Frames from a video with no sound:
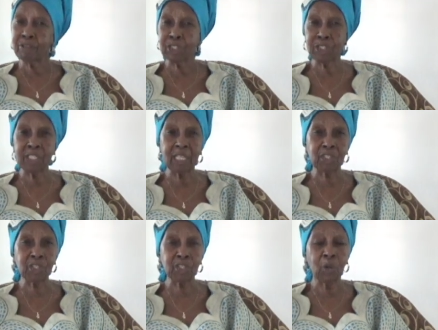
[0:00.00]
I
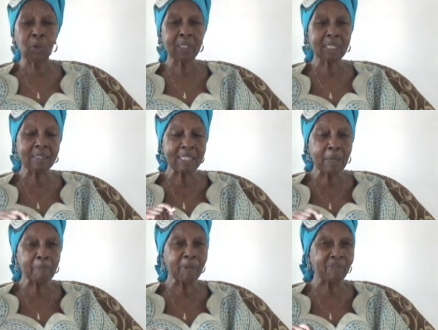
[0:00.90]
have just touched
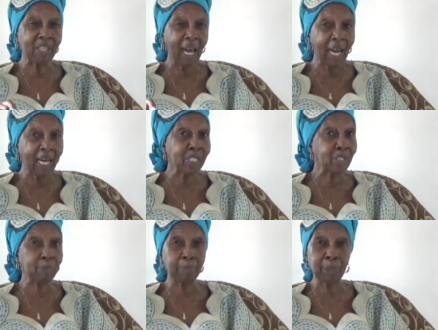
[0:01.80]
on the tip of
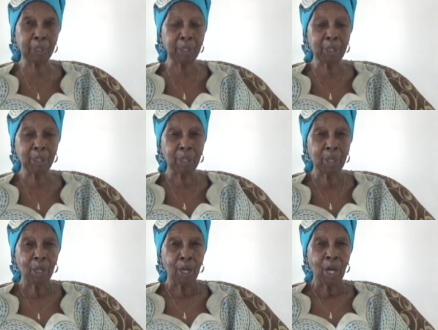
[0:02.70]
the iceberg.
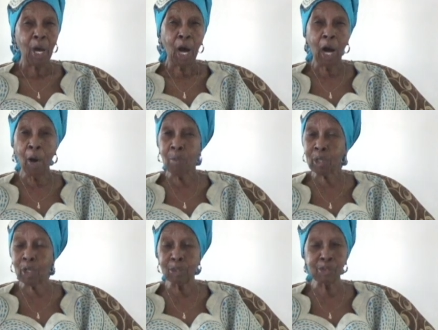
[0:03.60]

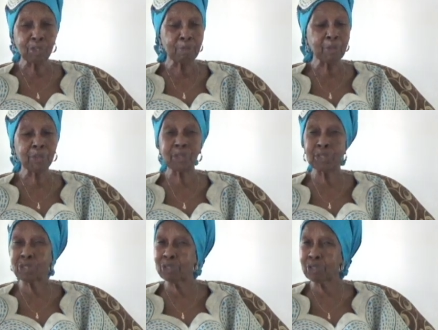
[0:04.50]
Our
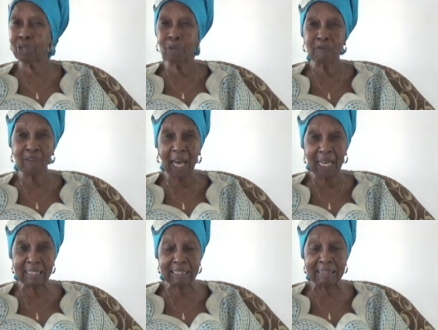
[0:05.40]
contributions are
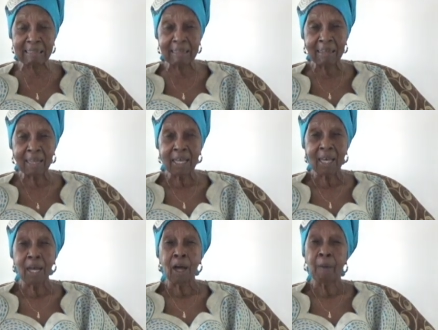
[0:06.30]
so vast,
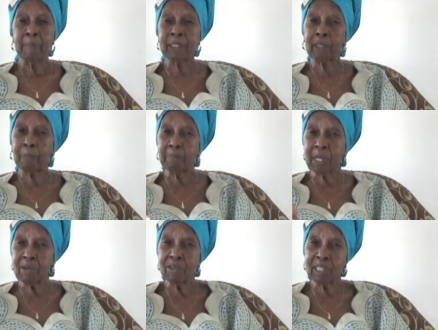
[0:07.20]

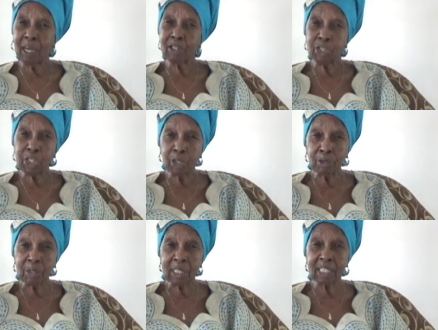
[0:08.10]
but the period
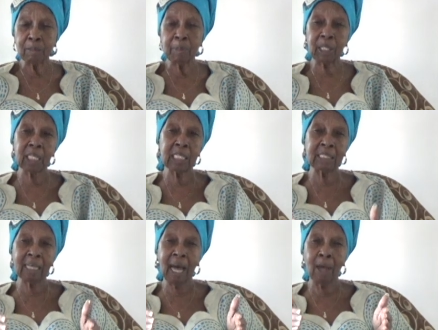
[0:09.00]
I chose
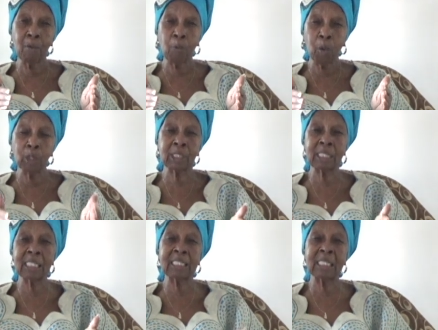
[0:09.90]
is because
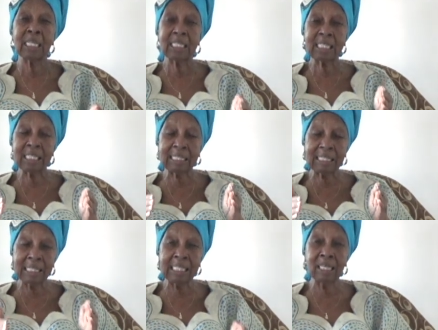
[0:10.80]
I wanted
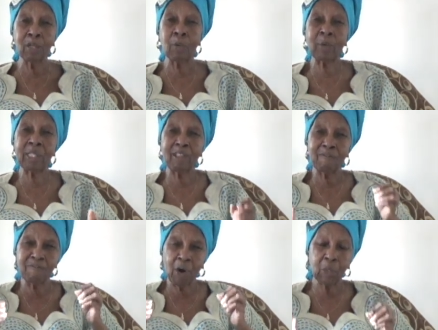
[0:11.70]
to
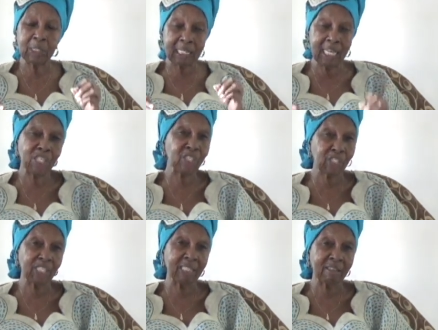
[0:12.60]
deal with the
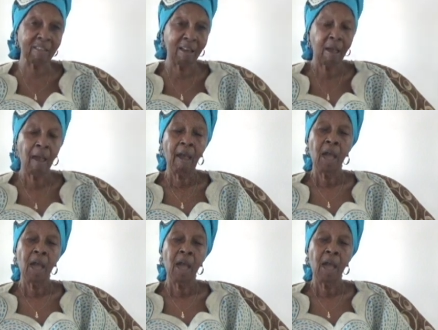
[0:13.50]
foundation.